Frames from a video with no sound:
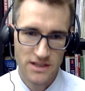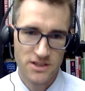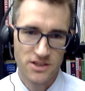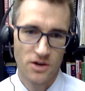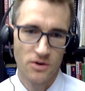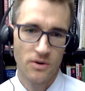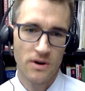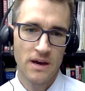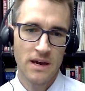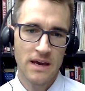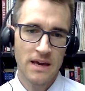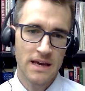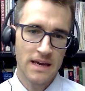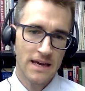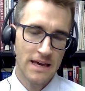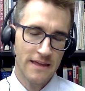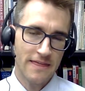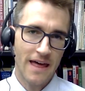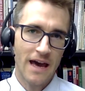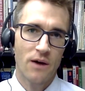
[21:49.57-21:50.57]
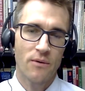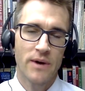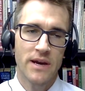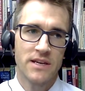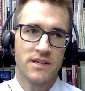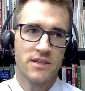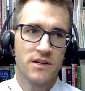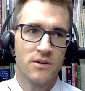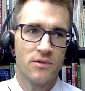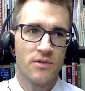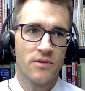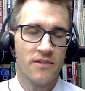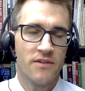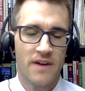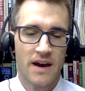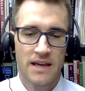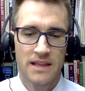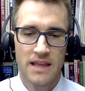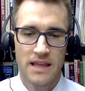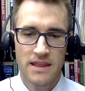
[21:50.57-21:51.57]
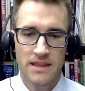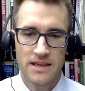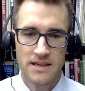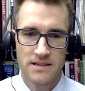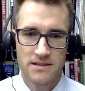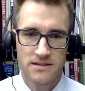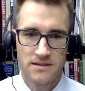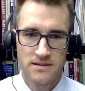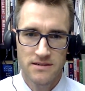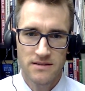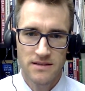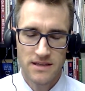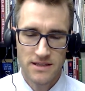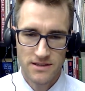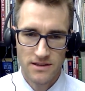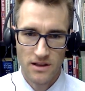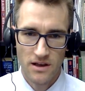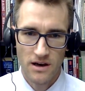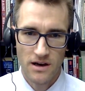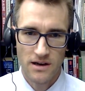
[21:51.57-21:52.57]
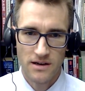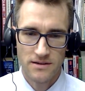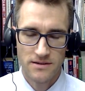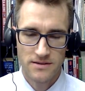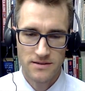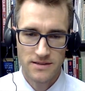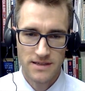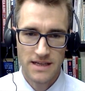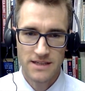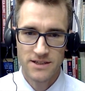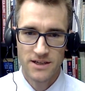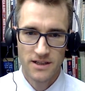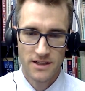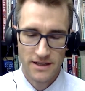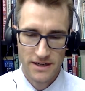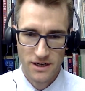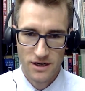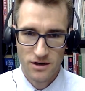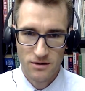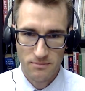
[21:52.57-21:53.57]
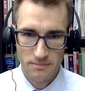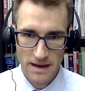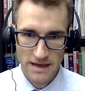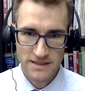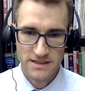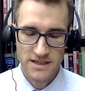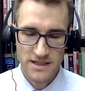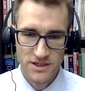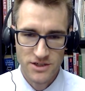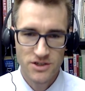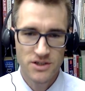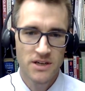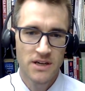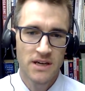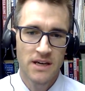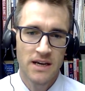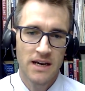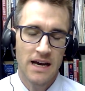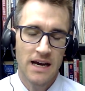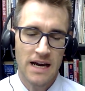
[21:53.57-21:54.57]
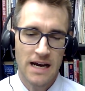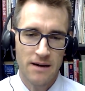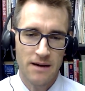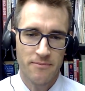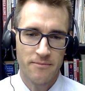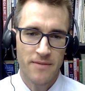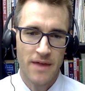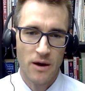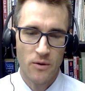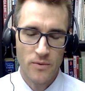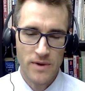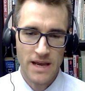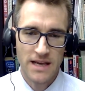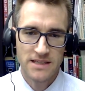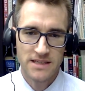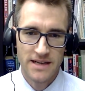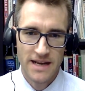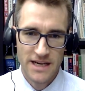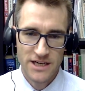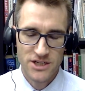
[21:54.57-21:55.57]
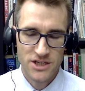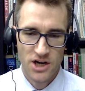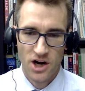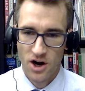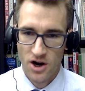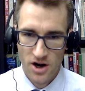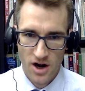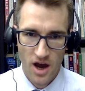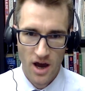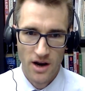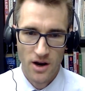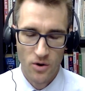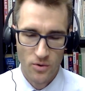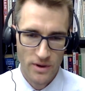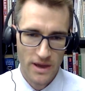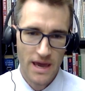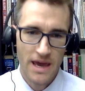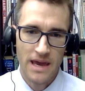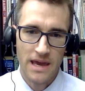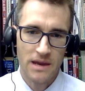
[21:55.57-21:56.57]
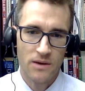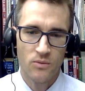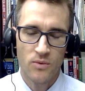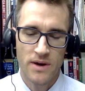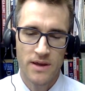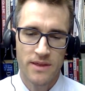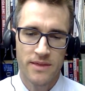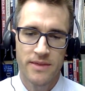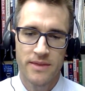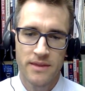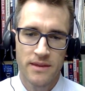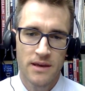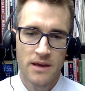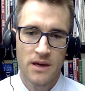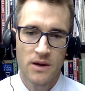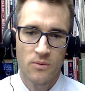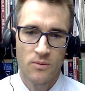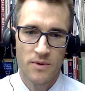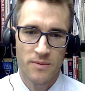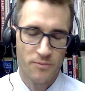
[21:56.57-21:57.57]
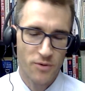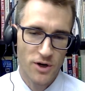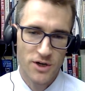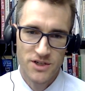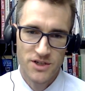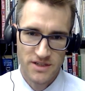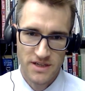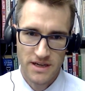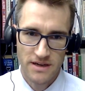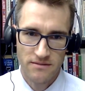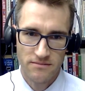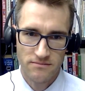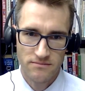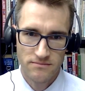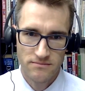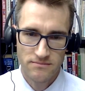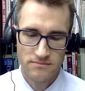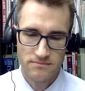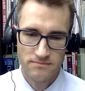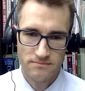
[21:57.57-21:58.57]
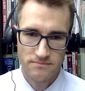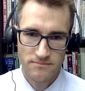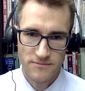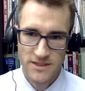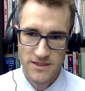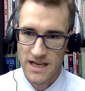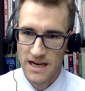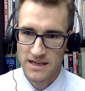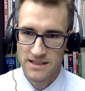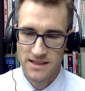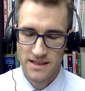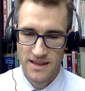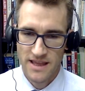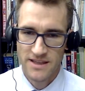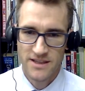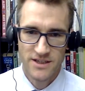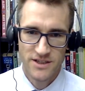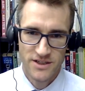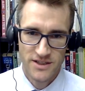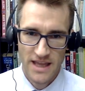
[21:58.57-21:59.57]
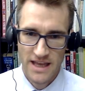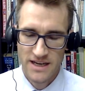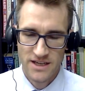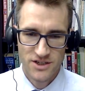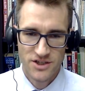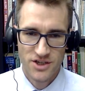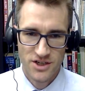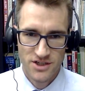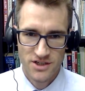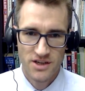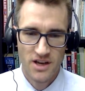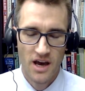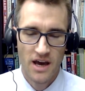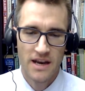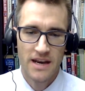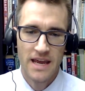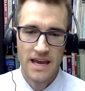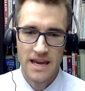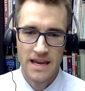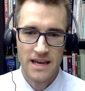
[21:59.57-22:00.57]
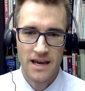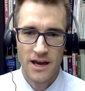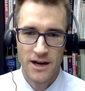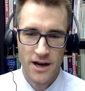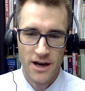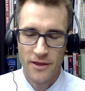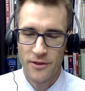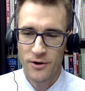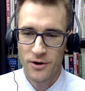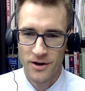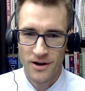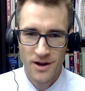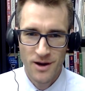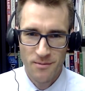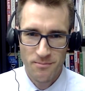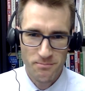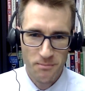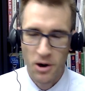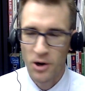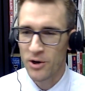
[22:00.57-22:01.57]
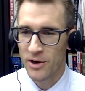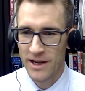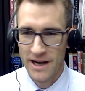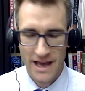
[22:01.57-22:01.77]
so in that way too, the fact that this law sends a clear message, that we as a nation are not okay with purchasing sex. That is just not another market